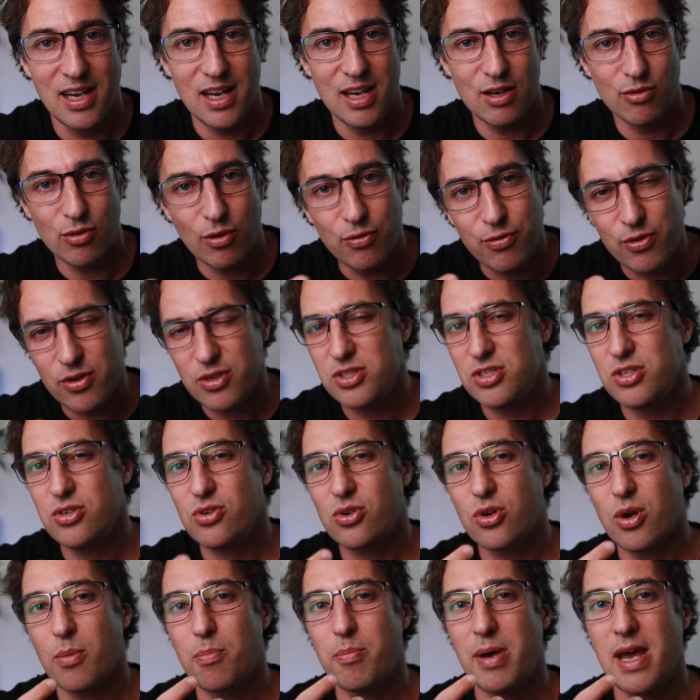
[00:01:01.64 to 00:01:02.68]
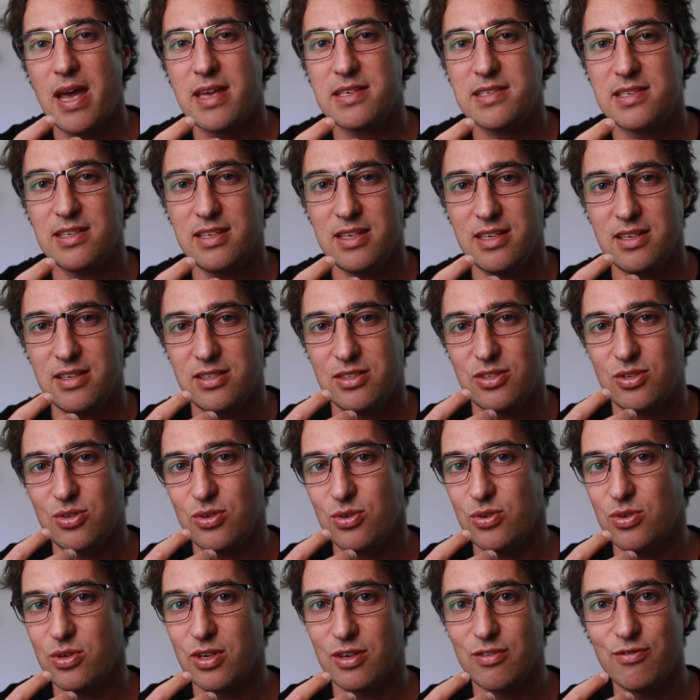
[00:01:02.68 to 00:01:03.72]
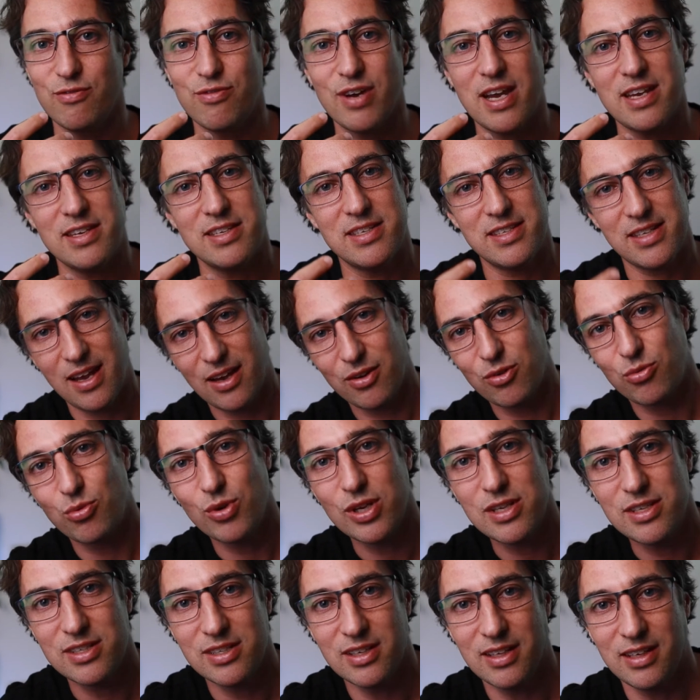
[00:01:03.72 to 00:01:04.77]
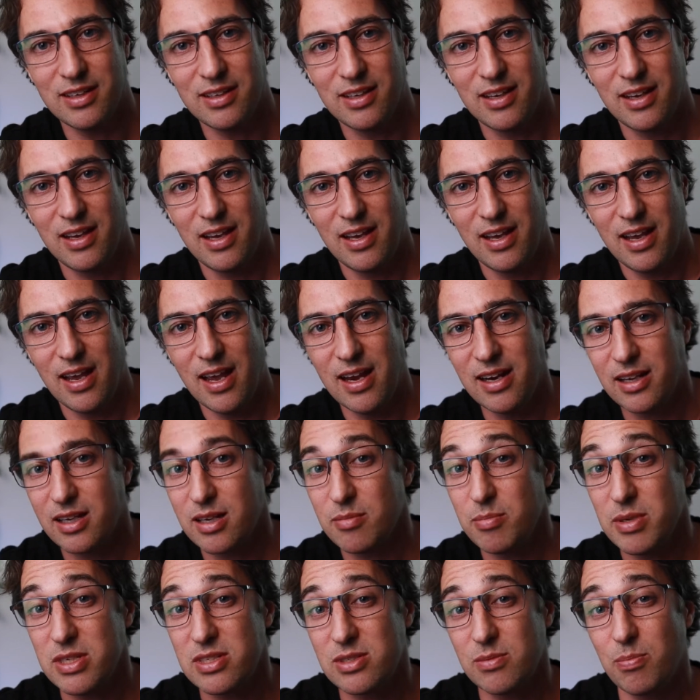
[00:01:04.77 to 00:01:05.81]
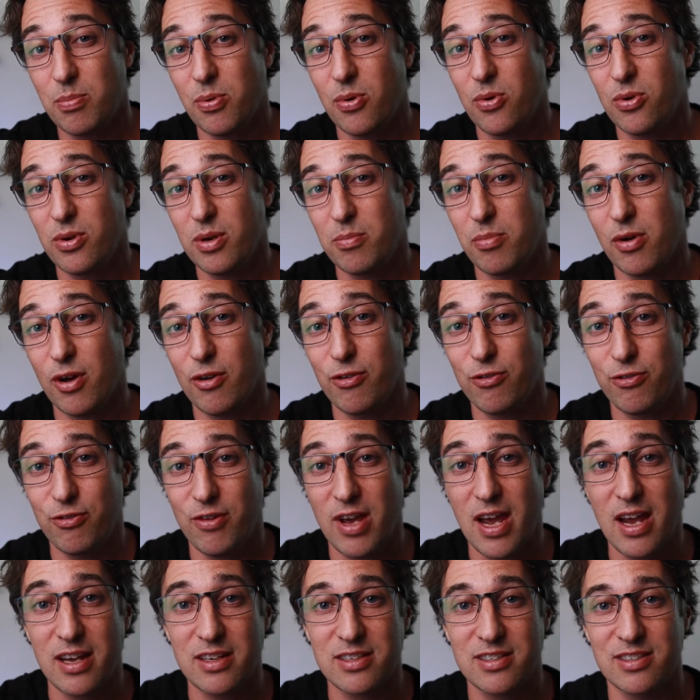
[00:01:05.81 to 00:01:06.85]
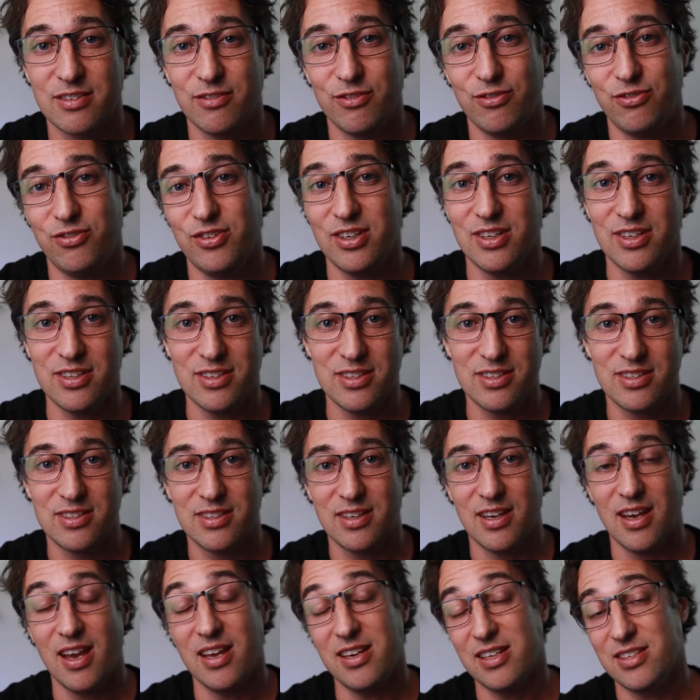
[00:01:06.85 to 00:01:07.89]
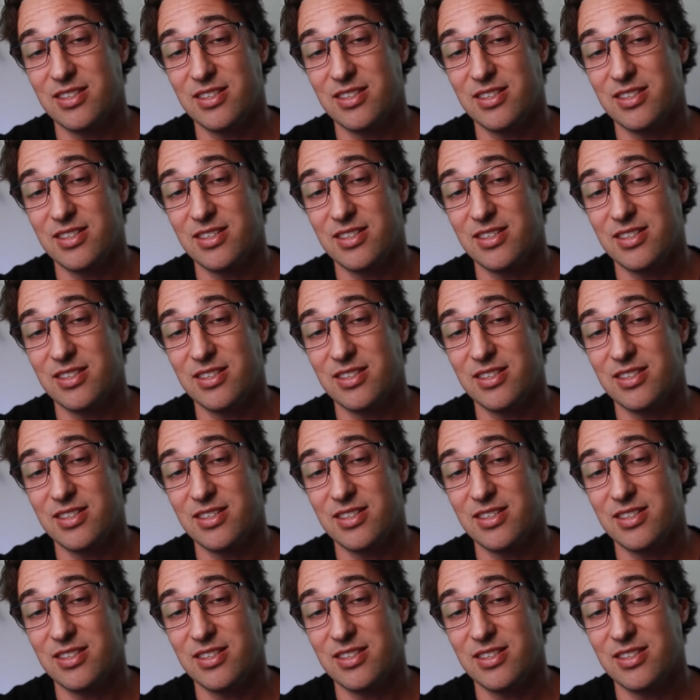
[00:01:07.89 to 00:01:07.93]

it refers to your capacity to convey sound reasoning, and it can be supported by facts, figures, and